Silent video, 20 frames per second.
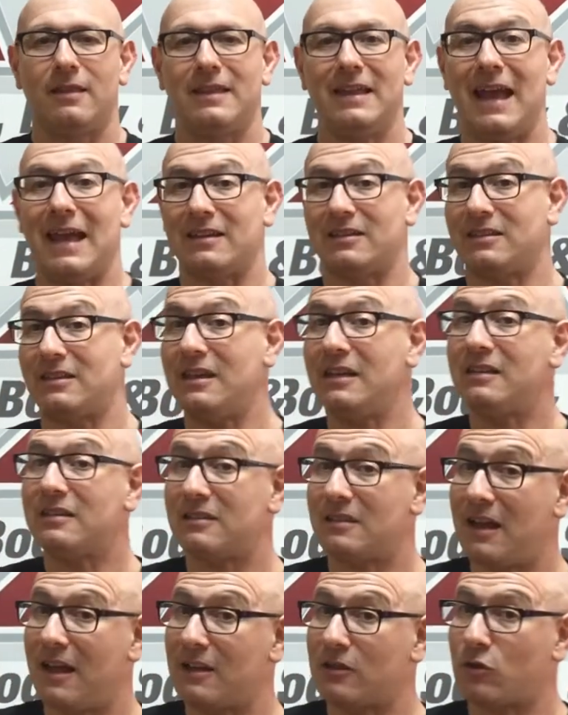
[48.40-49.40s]
The SC
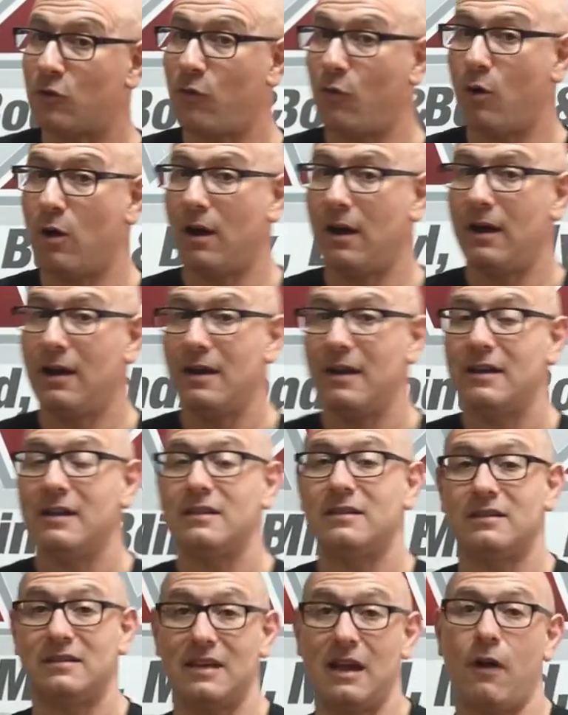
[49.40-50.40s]
stands for
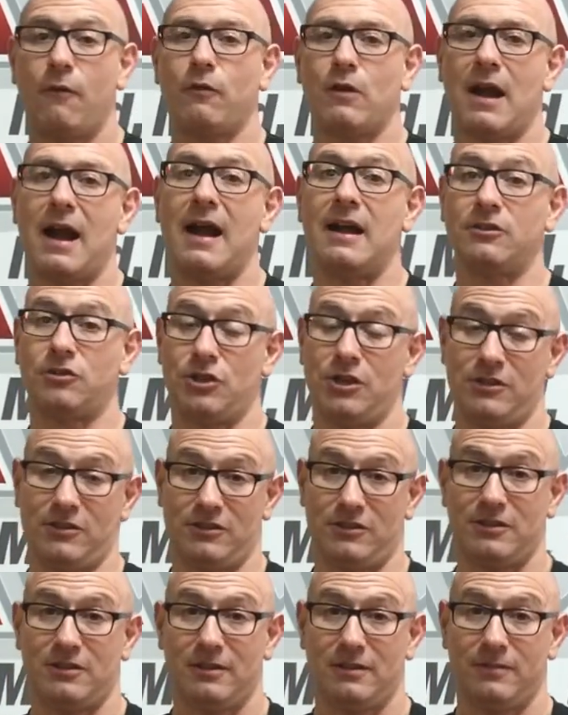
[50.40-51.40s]

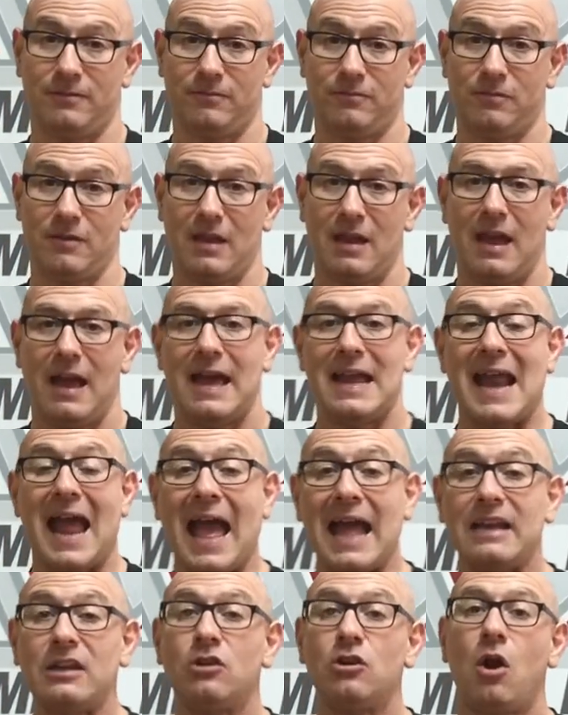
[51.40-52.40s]
self-conscious. And
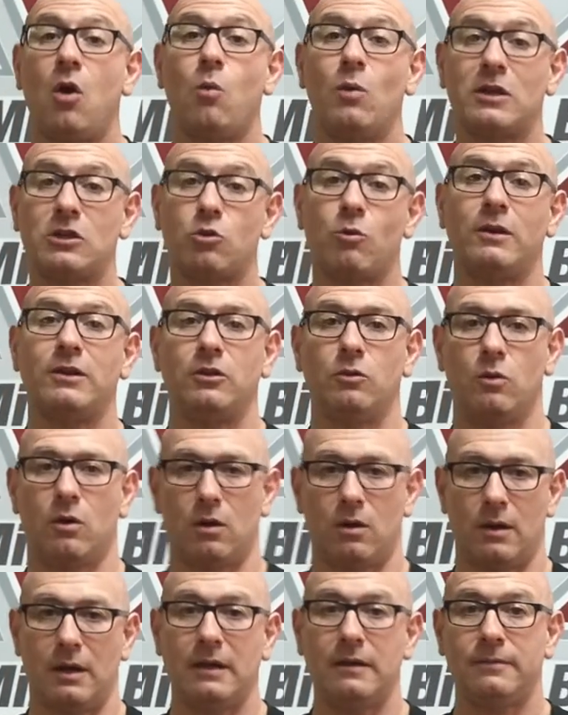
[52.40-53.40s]
how do you know which one you
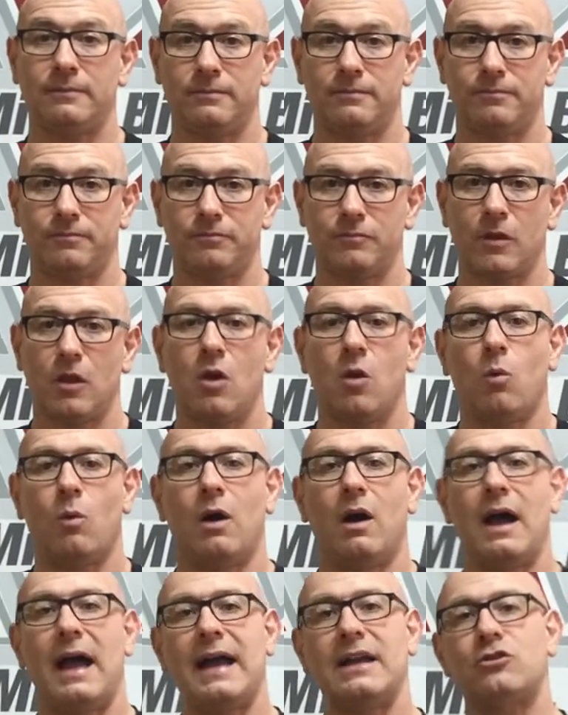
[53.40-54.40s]
are?
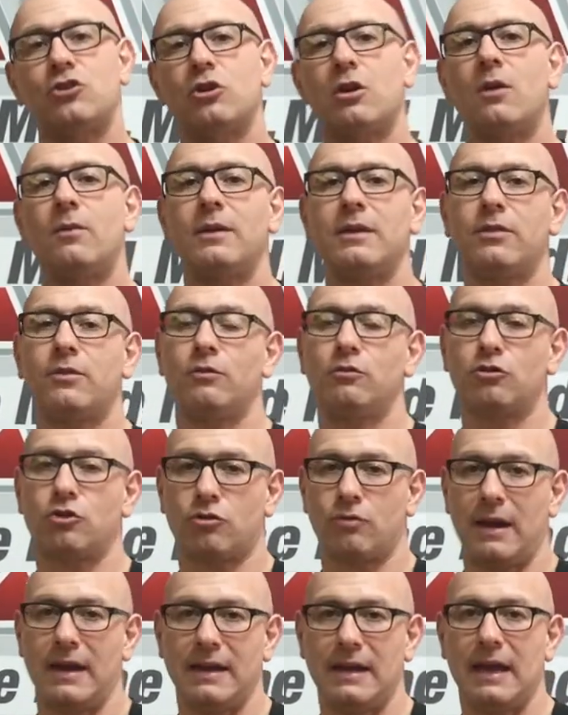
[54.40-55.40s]
Well, as you're going through
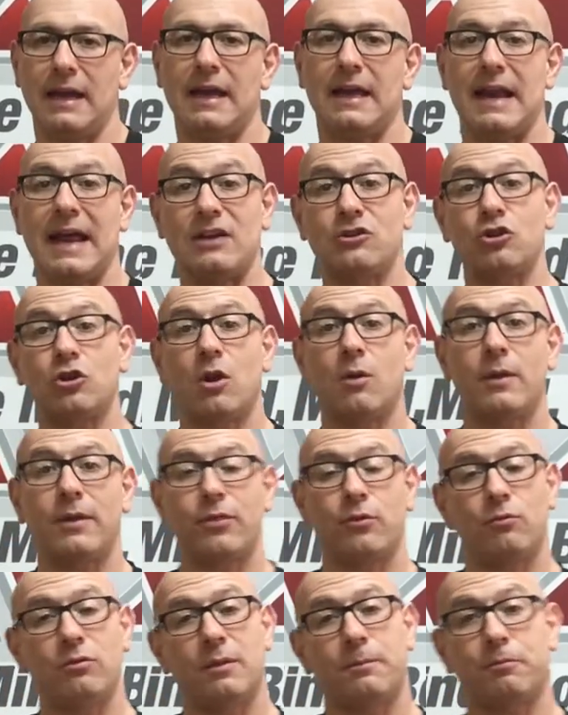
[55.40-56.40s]
training and as you're going
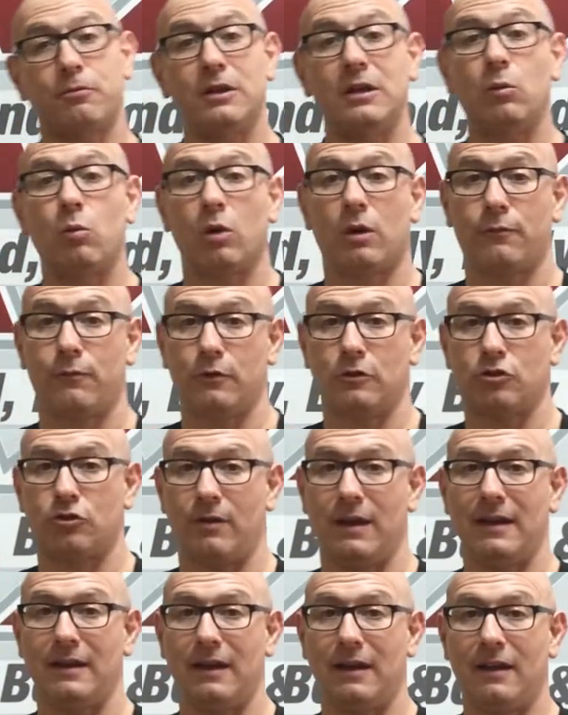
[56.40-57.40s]
through the pre-work for
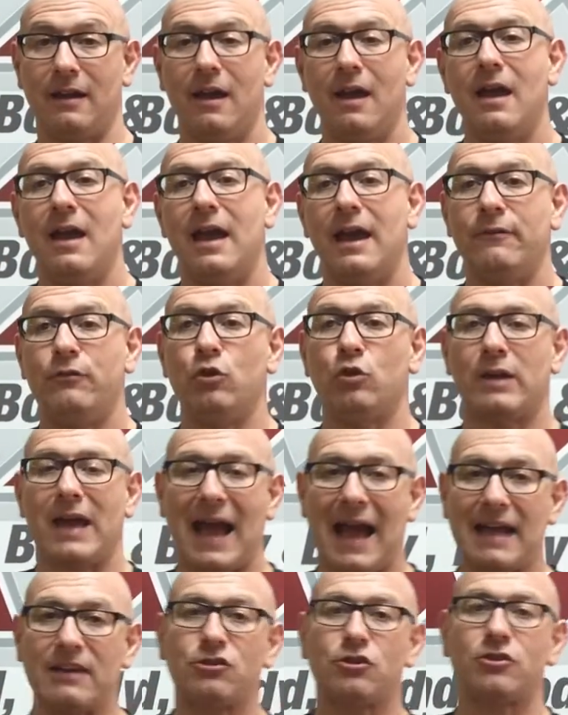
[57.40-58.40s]
training, if you
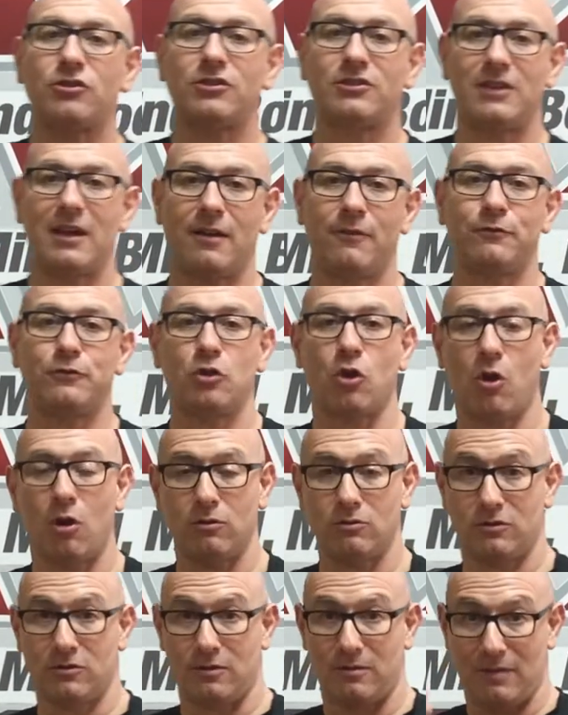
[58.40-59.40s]
catch yourself
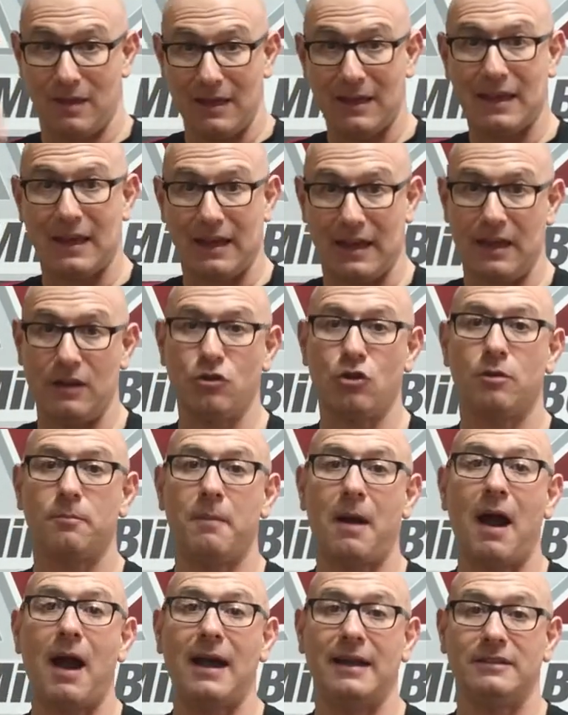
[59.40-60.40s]
thinking in your
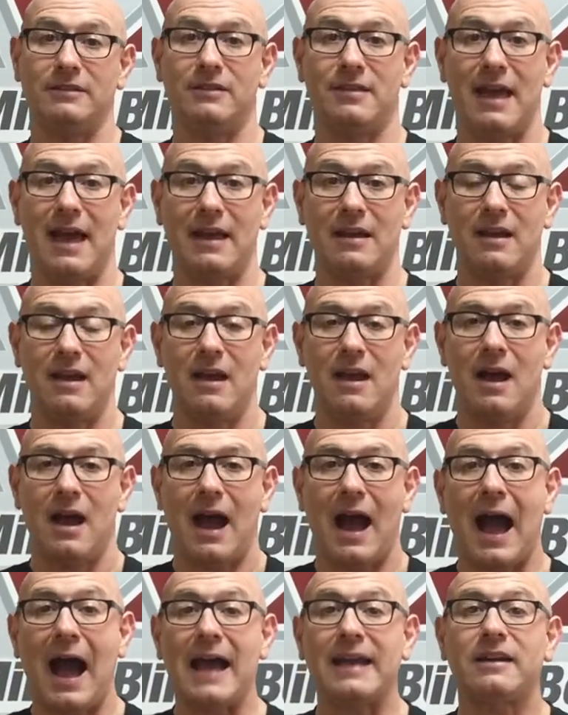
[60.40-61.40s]
mind that
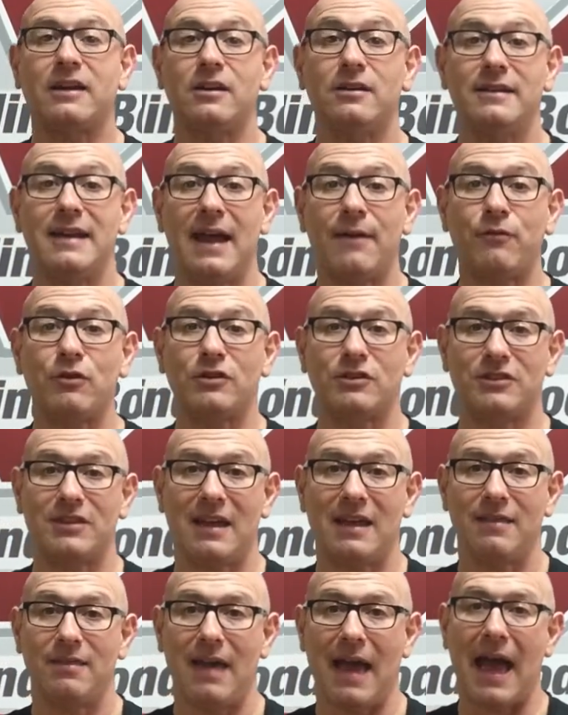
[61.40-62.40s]
I could never
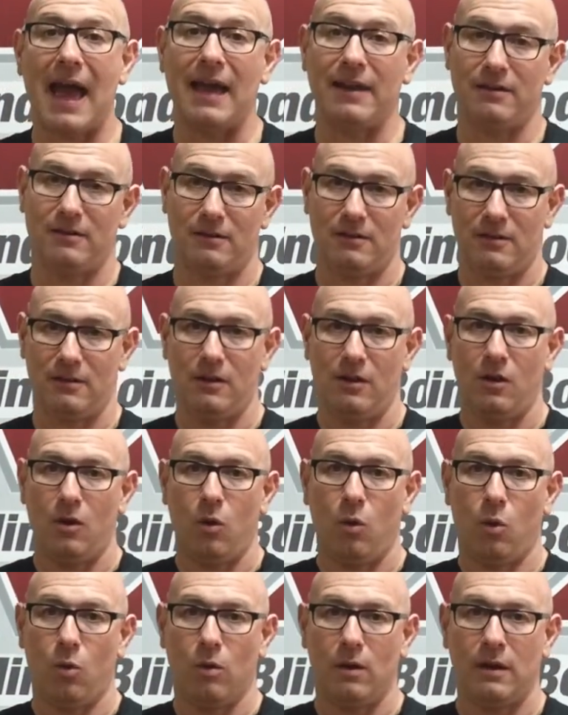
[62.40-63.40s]
say that,
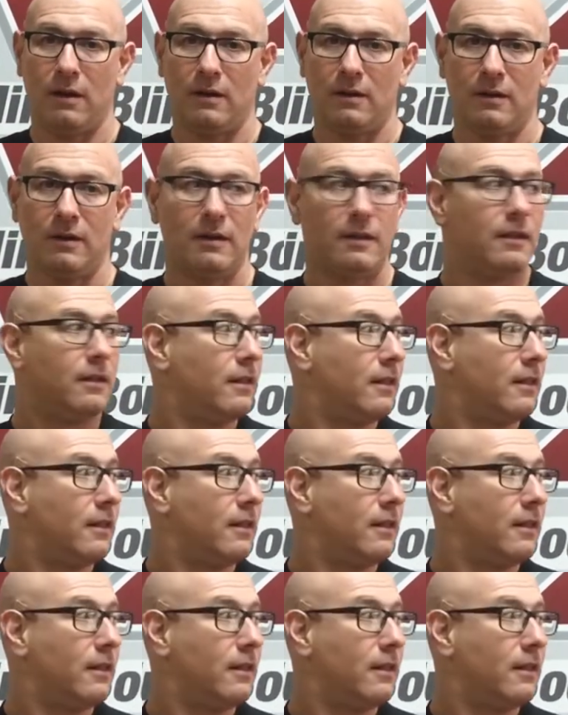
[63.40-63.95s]
or